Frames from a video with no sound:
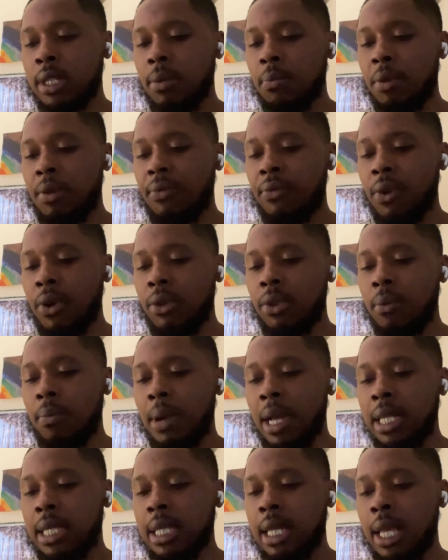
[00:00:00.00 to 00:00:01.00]
a bit further
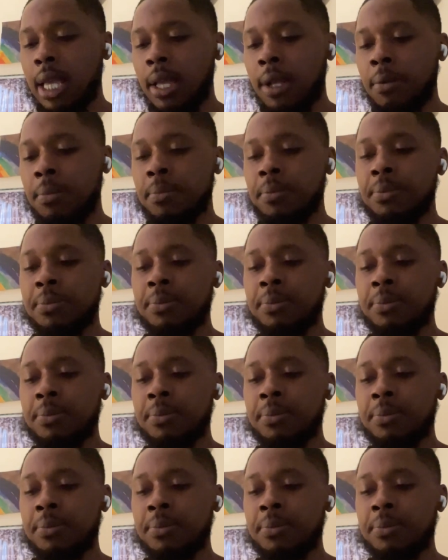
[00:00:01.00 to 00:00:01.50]
by saying